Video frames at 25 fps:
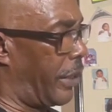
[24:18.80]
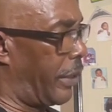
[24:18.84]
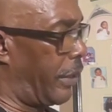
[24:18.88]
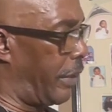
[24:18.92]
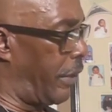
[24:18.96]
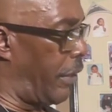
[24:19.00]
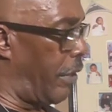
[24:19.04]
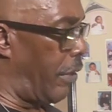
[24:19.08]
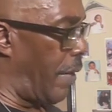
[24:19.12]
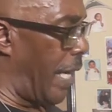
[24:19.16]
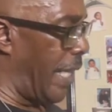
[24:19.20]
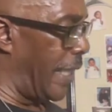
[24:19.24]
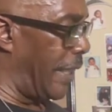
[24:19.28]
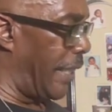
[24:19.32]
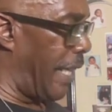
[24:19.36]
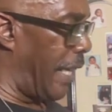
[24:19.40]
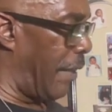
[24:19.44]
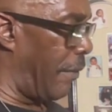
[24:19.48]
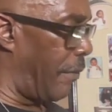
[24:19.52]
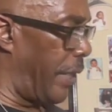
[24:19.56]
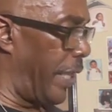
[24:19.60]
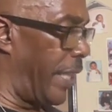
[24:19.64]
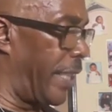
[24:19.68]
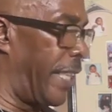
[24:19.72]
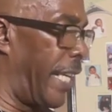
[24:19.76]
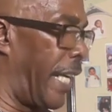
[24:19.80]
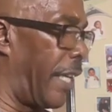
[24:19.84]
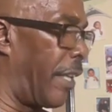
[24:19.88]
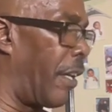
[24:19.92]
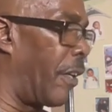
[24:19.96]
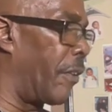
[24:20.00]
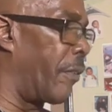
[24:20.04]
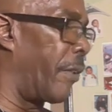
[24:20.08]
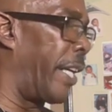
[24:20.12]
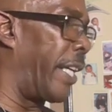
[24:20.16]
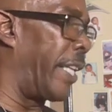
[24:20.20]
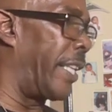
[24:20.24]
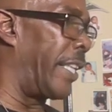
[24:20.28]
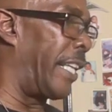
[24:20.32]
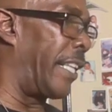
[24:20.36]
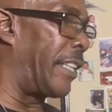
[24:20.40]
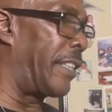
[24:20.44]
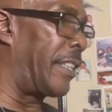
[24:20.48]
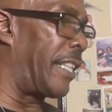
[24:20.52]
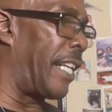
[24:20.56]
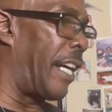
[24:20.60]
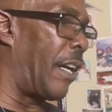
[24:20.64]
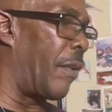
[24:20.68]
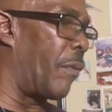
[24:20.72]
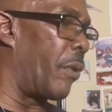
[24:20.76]
No, I read that already.
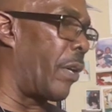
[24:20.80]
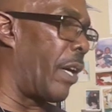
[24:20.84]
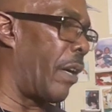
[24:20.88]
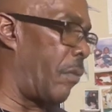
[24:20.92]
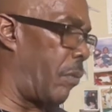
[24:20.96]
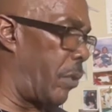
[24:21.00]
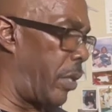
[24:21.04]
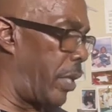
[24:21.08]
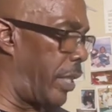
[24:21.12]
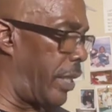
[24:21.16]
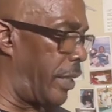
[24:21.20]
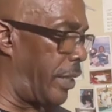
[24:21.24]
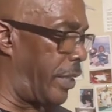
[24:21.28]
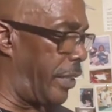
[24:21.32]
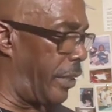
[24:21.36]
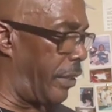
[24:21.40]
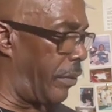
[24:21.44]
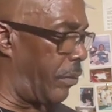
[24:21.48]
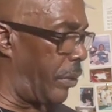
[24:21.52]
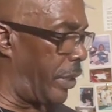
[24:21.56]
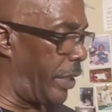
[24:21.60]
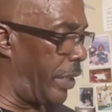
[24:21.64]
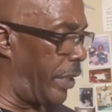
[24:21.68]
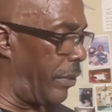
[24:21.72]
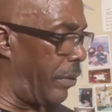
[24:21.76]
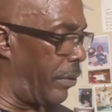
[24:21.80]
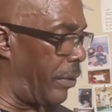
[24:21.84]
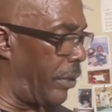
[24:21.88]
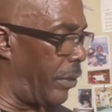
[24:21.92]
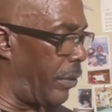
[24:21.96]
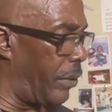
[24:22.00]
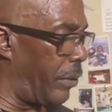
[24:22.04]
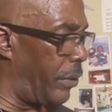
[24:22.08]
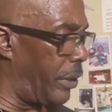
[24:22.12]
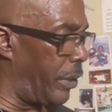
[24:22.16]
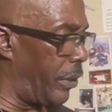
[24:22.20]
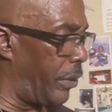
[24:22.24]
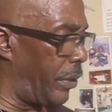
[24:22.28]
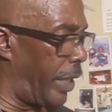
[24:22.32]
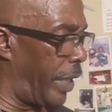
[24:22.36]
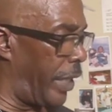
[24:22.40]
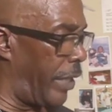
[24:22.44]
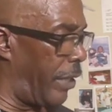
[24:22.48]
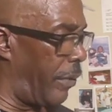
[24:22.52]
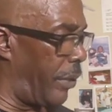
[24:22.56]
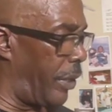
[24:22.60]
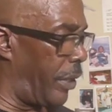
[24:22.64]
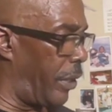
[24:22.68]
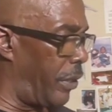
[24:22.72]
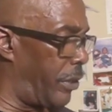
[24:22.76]
That's not where I was. Here it goes. Okay,
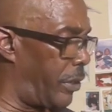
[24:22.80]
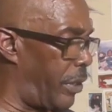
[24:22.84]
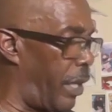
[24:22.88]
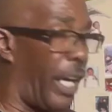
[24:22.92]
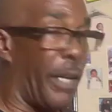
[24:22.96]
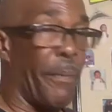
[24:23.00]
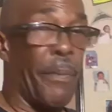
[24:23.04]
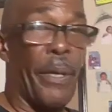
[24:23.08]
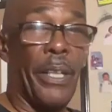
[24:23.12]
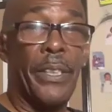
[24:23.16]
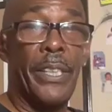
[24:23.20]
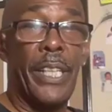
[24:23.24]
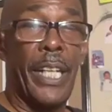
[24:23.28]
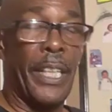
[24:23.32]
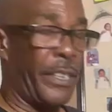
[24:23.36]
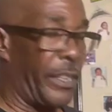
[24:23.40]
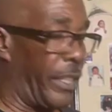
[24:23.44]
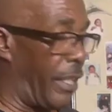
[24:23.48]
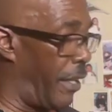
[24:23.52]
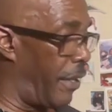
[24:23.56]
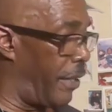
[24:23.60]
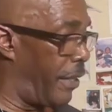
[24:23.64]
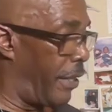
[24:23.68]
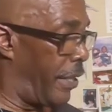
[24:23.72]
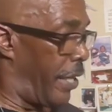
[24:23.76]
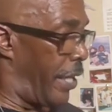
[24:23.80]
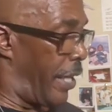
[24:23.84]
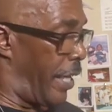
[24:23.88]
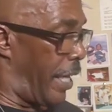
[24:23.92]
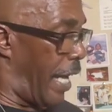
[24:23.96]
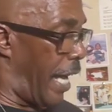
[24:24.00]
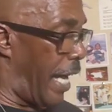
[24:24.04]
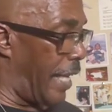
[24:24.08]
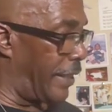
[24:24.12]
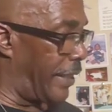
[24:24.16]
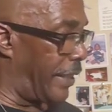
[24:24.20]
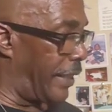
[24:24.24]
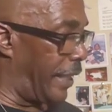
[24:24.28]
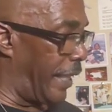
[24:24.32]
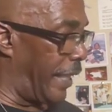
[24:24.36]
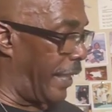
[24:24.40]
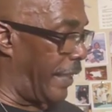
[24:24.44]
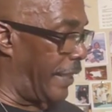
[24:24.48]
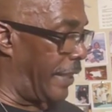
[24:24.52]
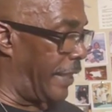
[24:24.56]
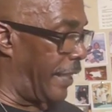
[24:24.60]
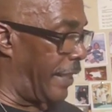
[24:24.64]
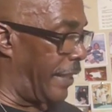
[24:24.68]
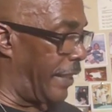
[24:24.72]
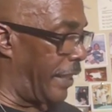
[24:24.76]
here we go. Sorry about that, y'all. I said
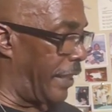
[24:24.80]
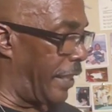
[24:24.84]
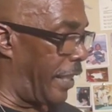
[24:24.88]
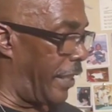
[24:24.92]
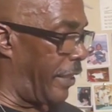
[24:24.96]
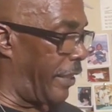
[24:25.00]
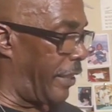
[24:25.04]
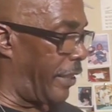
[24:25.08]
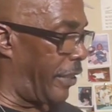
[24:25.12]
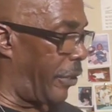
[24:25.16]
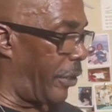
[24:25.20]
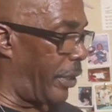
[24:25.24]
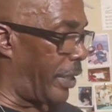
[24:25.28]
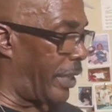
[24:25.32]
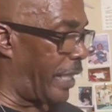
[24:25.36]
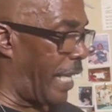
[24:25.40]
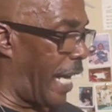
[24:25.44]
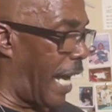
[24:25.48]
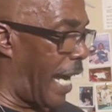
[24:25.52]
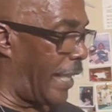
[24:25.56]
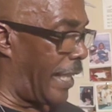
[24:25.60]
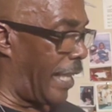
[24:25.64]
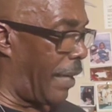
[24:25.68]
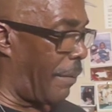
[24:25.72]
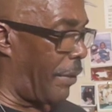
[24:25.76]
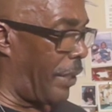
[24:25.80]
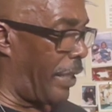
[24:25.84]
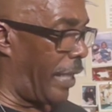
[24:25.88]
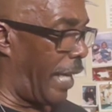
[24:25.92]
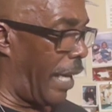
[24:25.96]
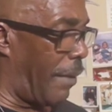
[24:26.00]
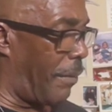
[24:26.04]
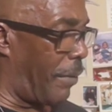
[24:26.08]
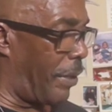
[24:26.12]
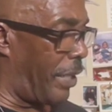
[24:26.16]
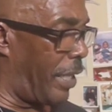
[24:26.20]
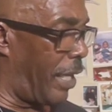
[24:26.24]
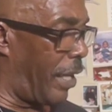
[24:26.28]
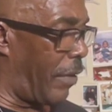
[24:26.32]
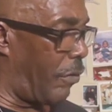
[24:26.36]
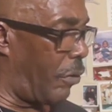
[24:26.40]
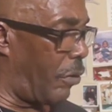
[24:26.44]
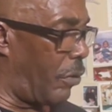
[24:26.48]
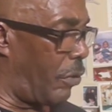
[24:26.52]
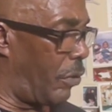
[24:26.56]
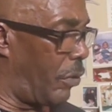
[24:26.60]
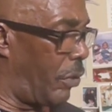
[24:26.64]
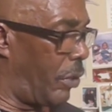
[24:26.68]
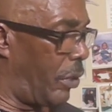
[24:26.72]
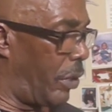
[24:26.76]
it says another Norse god that became a
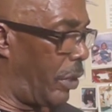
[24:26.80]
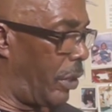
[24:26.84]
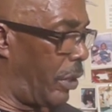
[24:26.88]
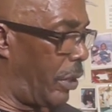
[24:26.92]
devil.